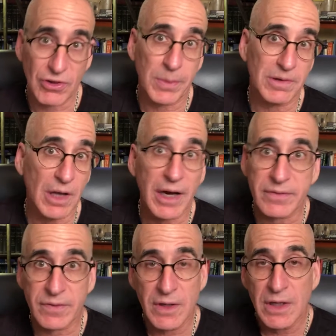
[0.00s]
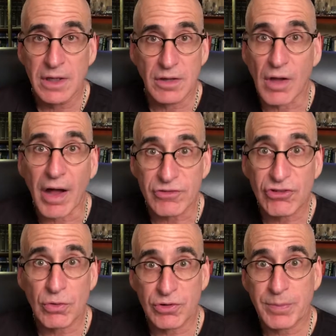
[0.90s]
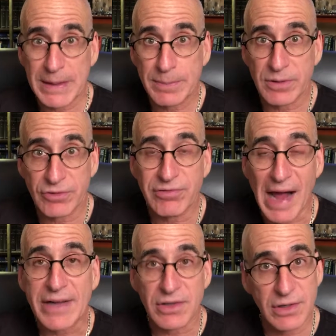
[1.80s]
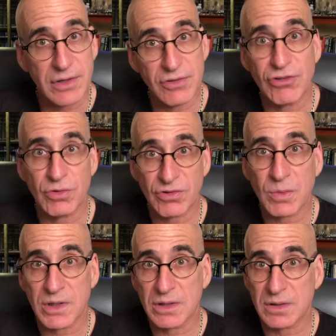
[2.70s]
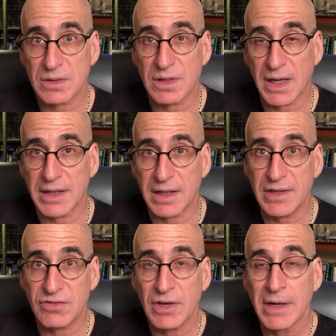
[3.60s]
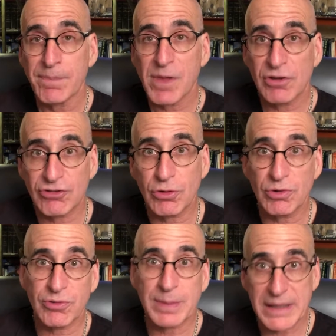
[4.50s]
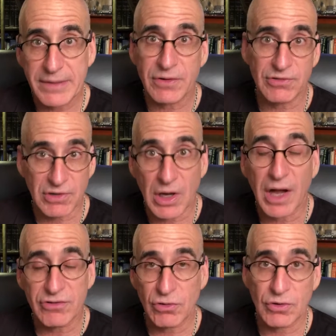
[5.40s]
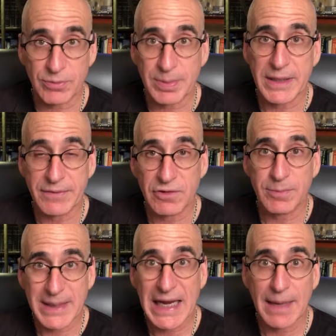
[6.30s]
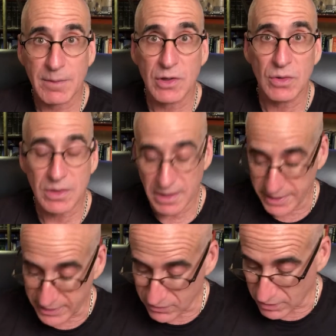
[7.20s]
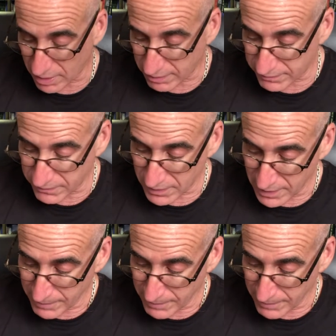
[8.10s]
There were a lot of non-Jewish people attracted to the Jewish world, and these Jewish believers and non-Jewish believers became the nucleus of